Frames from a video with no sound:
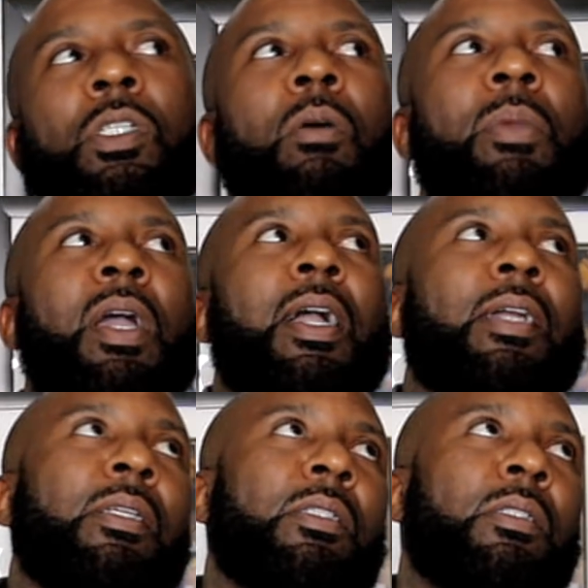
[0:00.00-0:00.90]
Homie, I
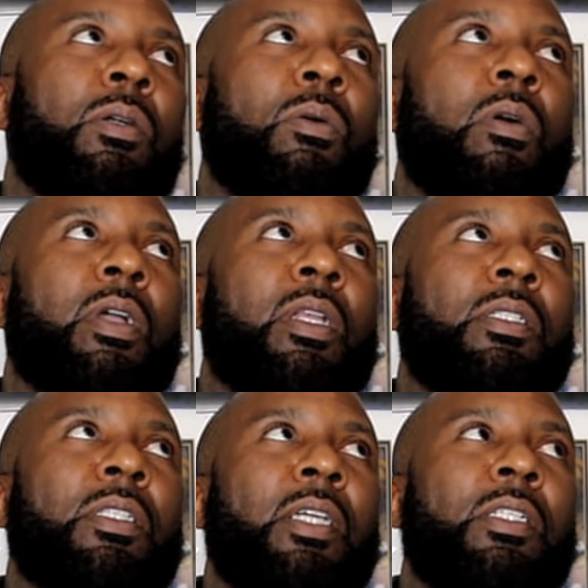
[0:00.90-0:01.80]
got this little
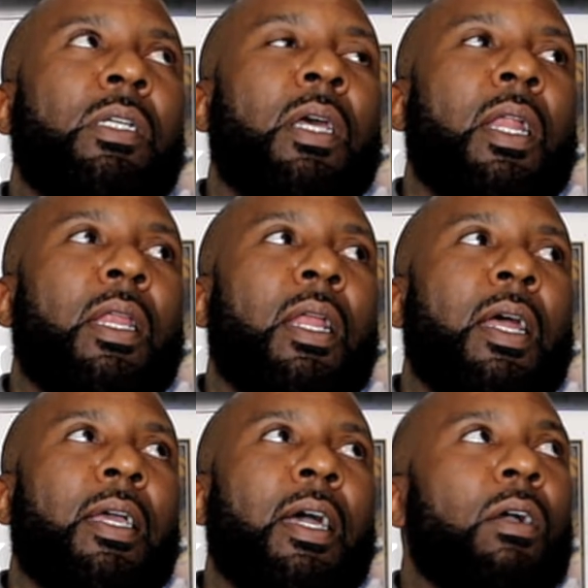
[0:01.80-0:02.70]
organization that
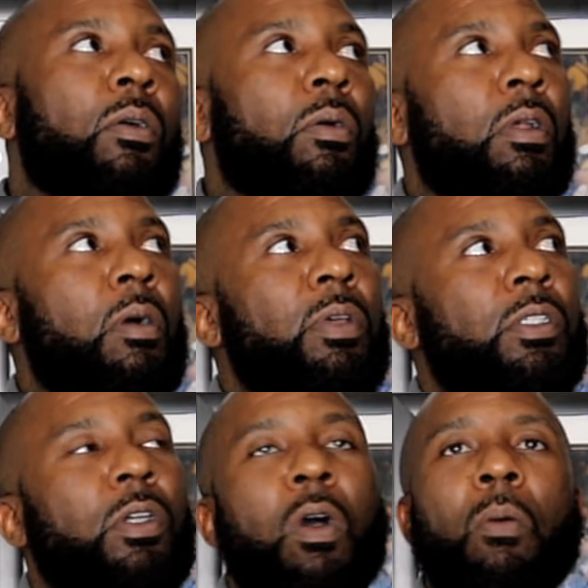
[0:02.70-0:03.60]
I got going, homie.
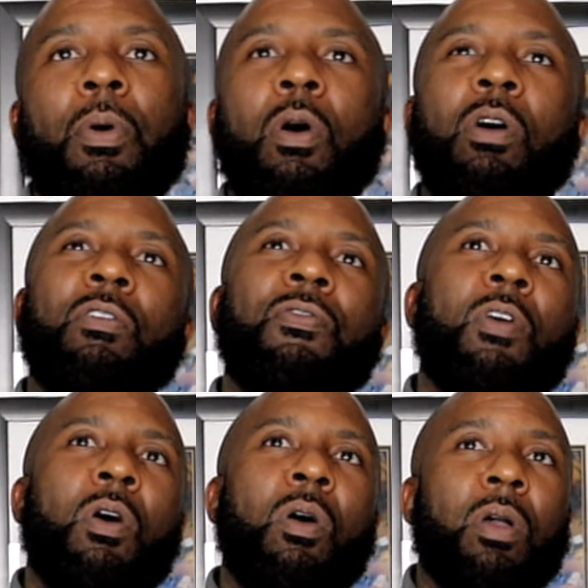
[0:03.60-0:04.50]
It's called Ball or
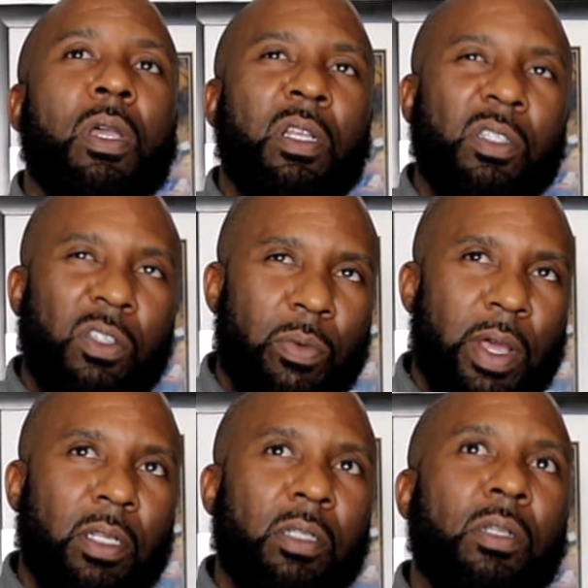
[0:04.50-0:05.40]
Fall, and it's
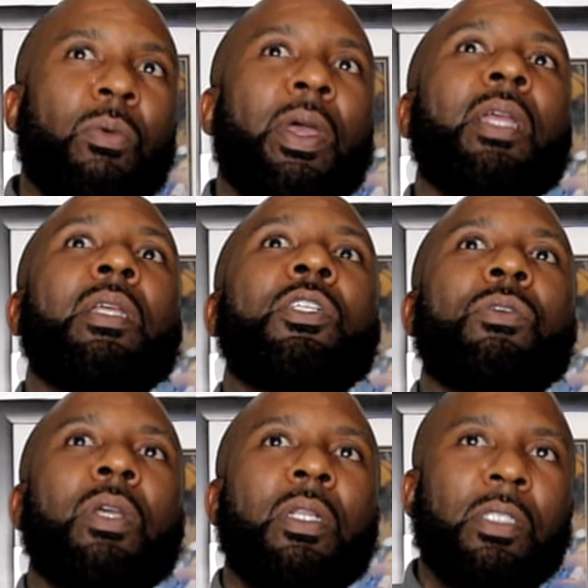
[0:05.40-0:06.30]
directed directly,
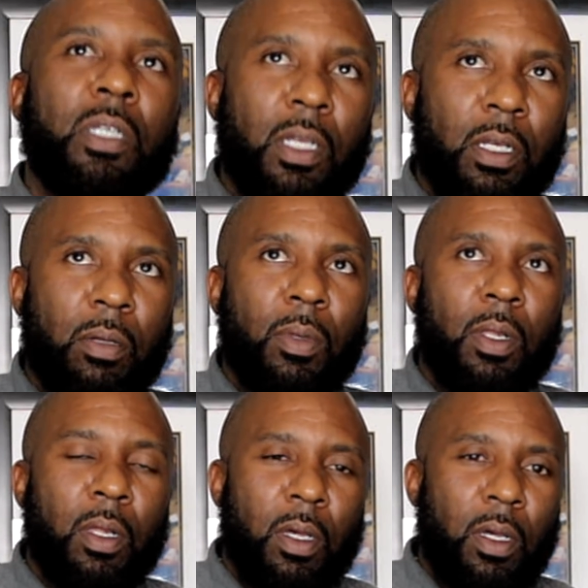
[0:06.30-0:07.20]
strictly to them.
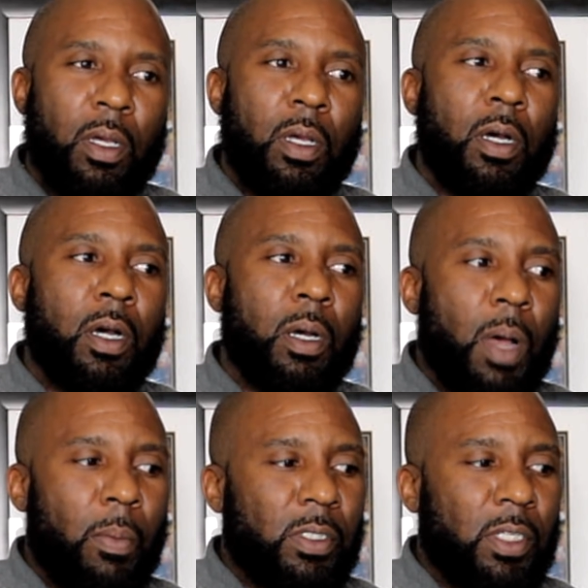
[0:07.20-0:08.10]
I'm
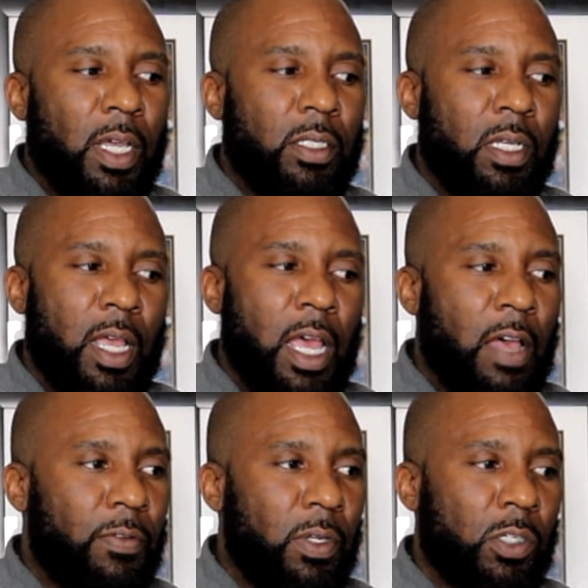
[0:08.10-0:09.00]
going to say it to the
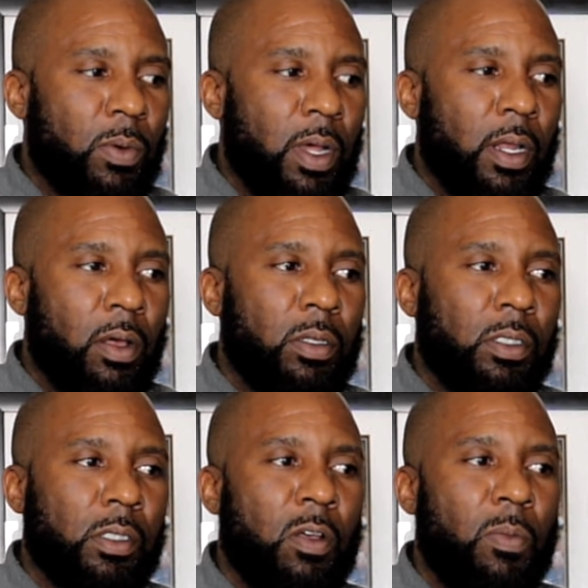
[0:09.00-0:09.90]
athletes right now because
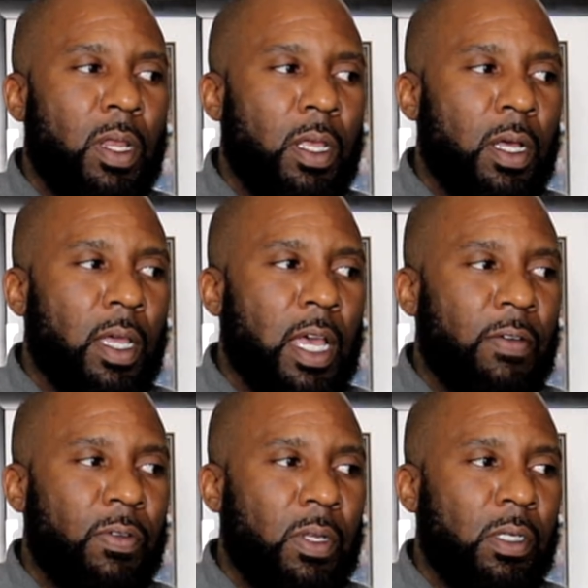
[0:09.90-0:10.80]
there's so many young
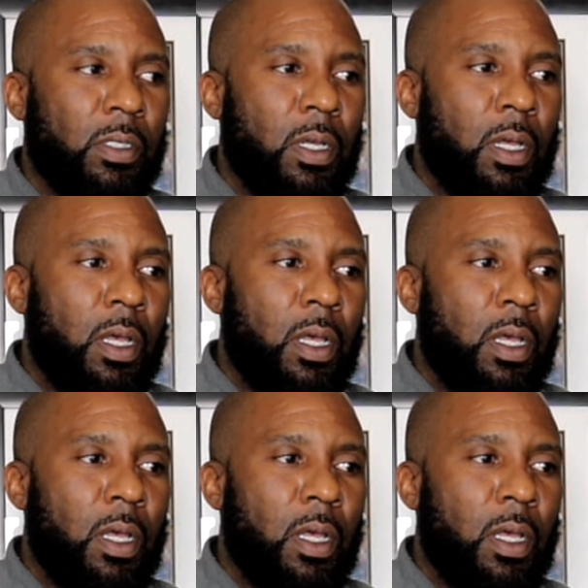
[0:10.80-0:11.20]
athletes.